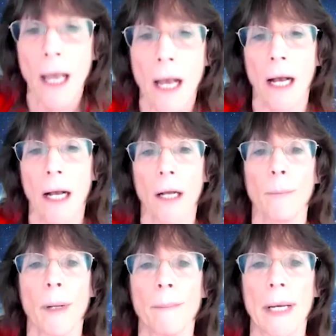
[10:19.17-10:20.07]

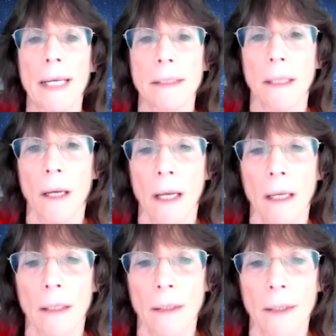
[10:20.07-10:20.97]
But
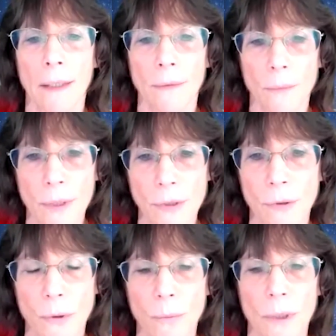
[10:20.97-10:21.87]
in the
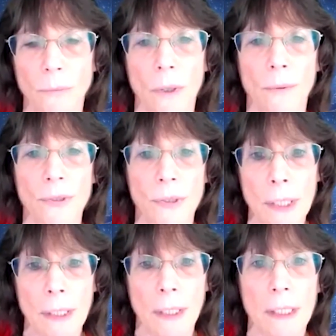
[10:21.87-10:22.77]
research world, what we're
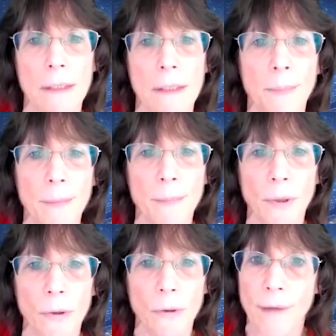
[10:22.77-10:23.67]
seeing is people
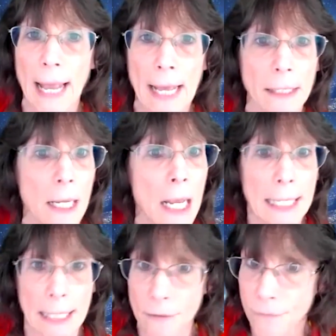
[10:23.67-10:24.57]
who've had
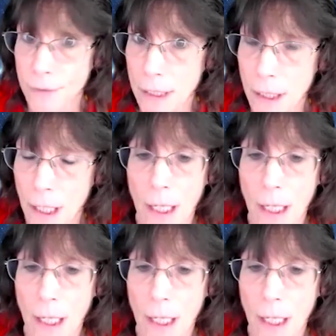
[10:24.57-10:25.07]
even